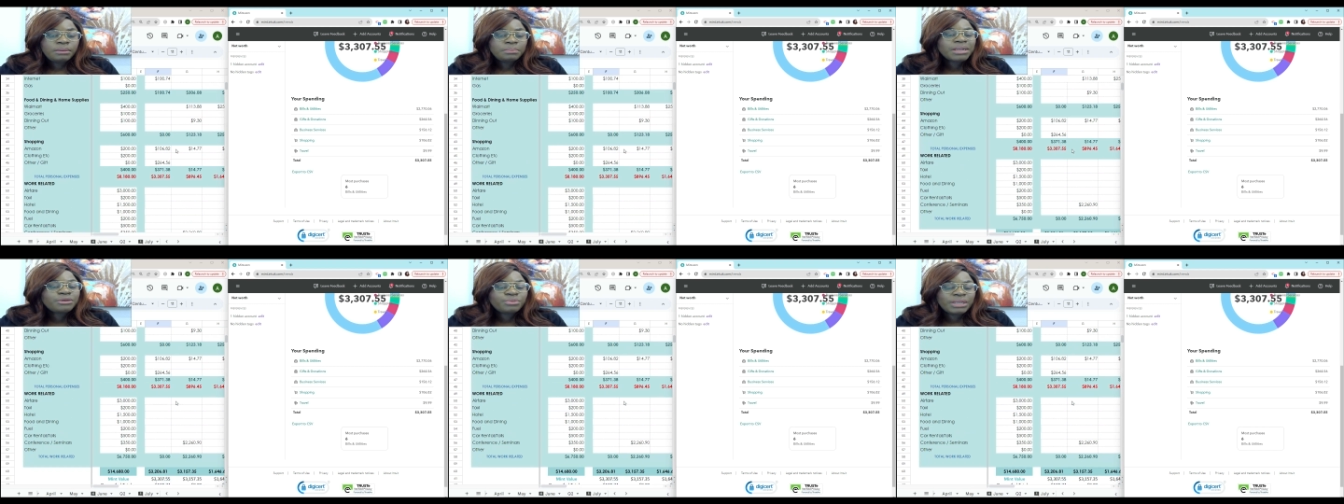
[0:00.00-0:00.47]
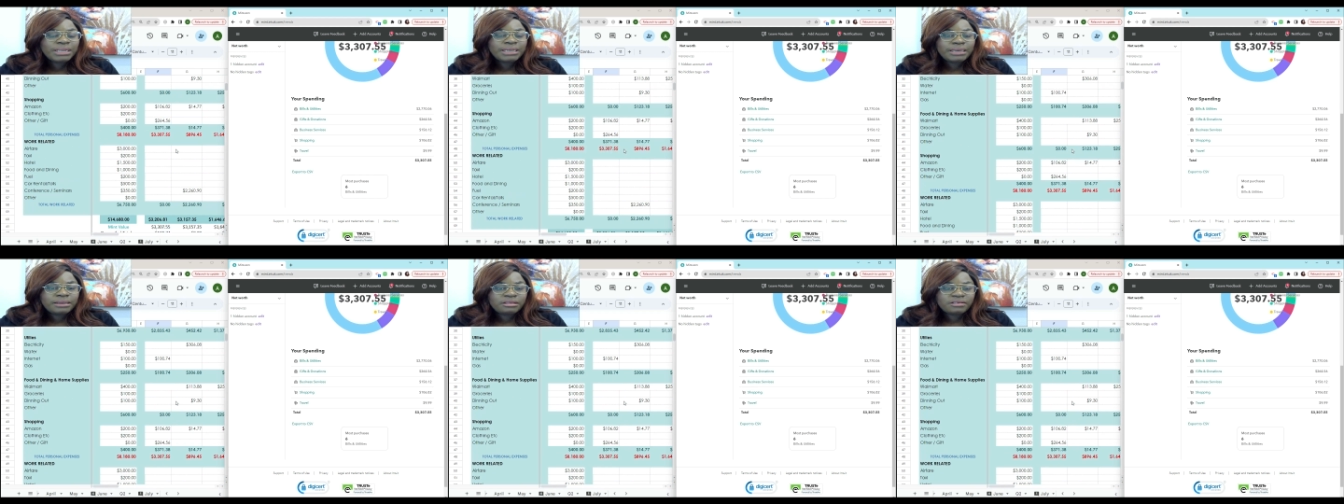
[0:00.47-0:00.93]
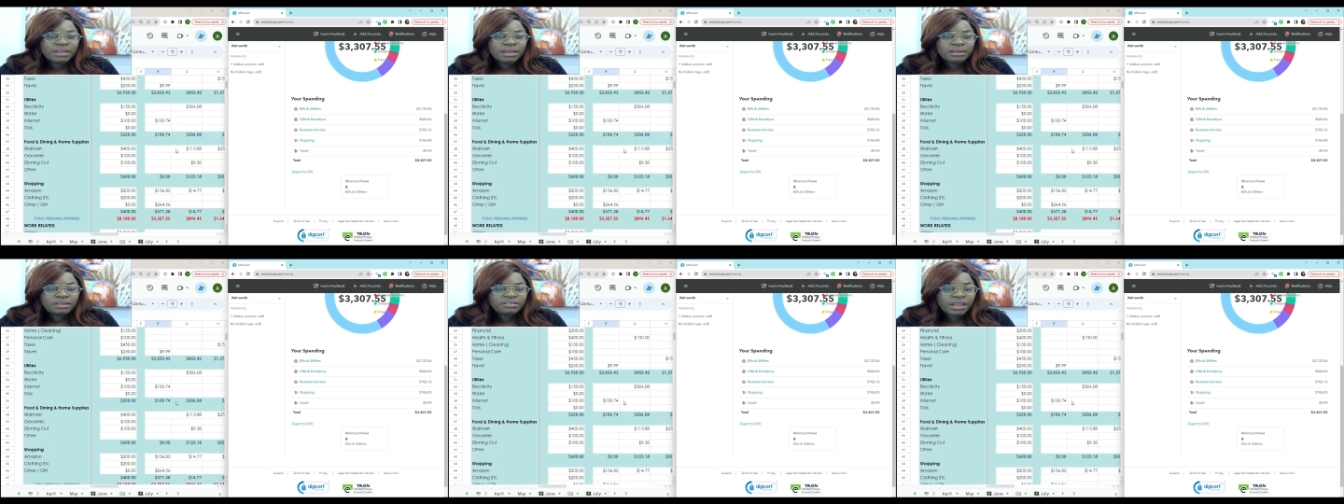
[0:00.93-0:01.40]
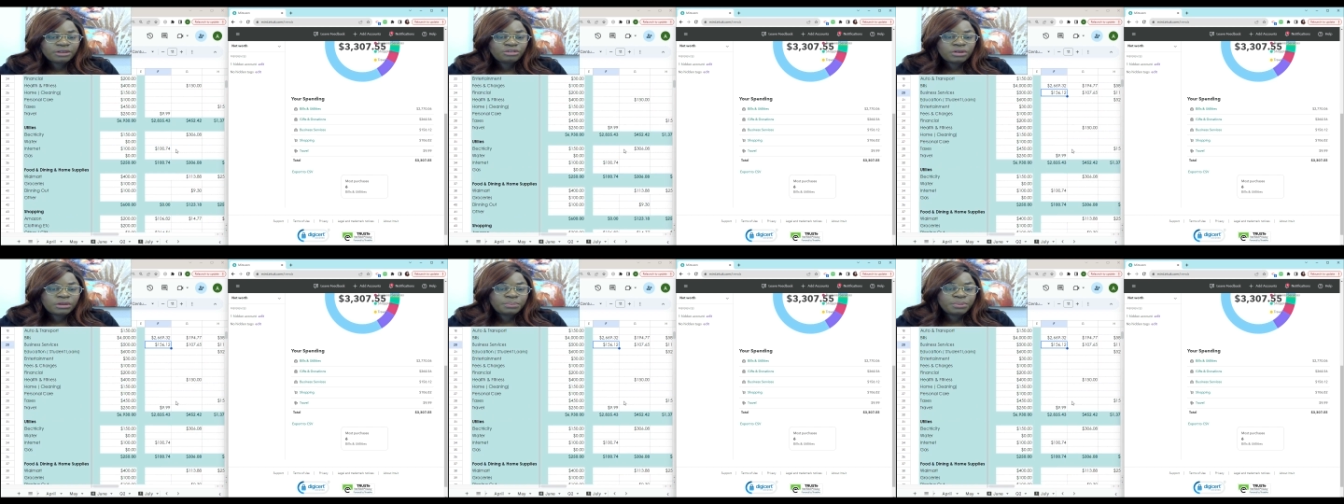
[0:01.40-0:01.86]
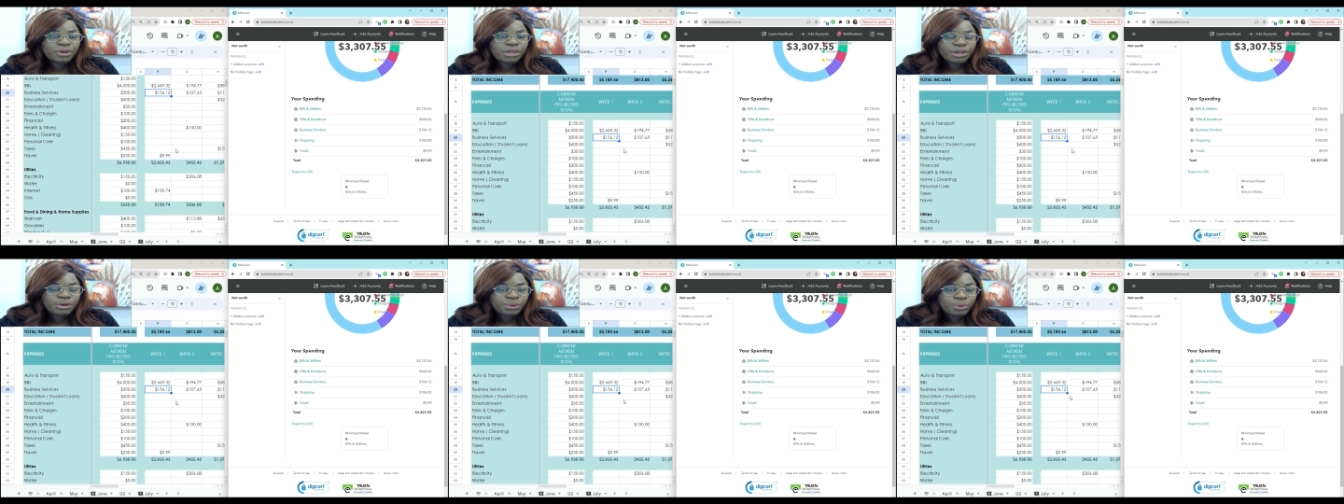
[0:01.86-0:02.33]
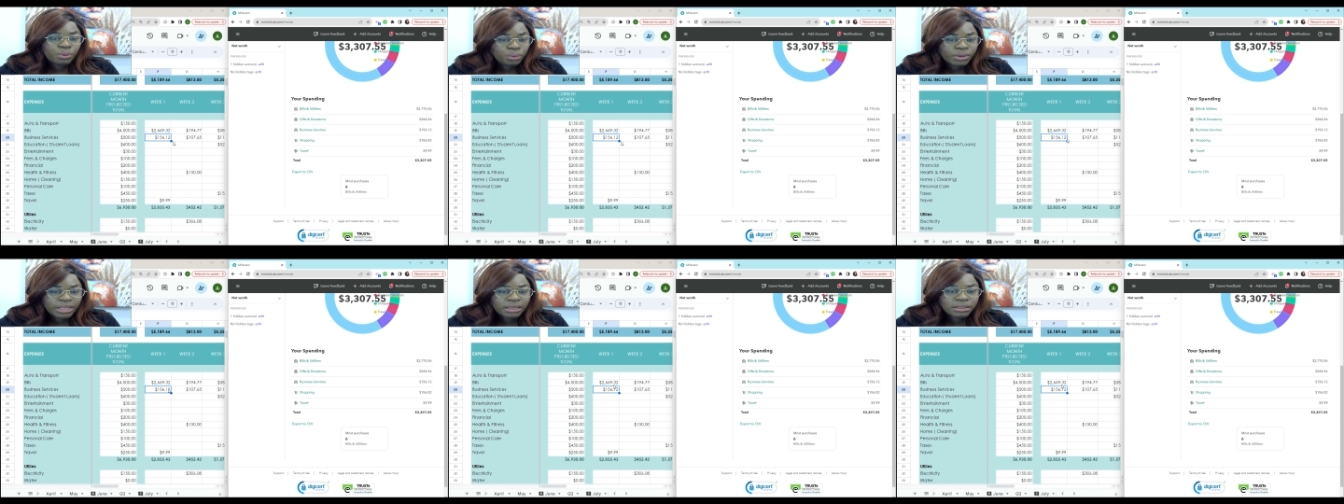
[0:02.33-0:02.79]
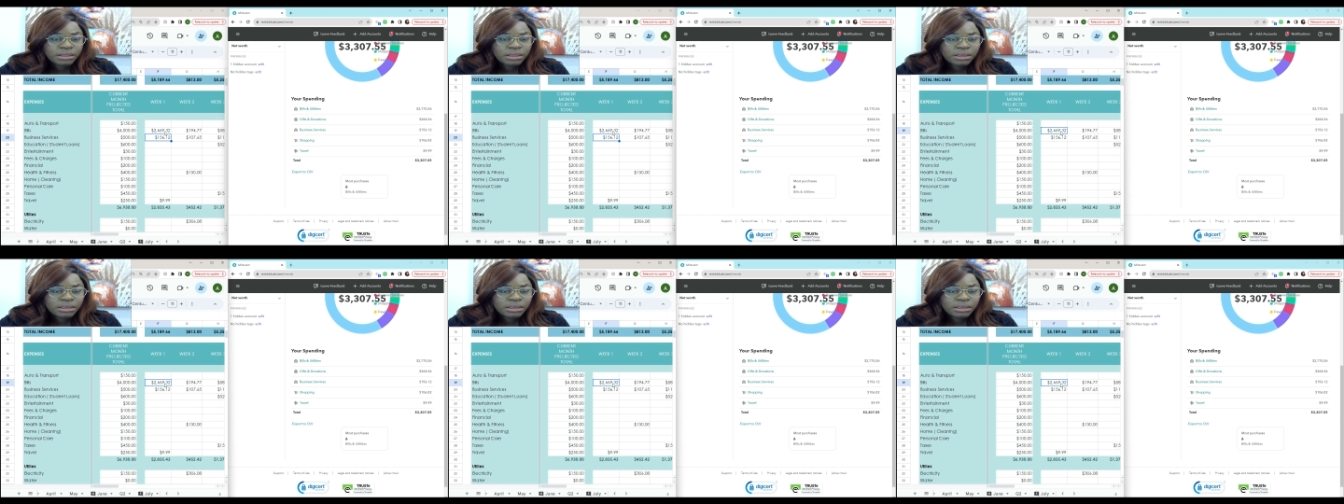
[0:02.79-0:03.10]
But it really isn't. It's actually pretty quick.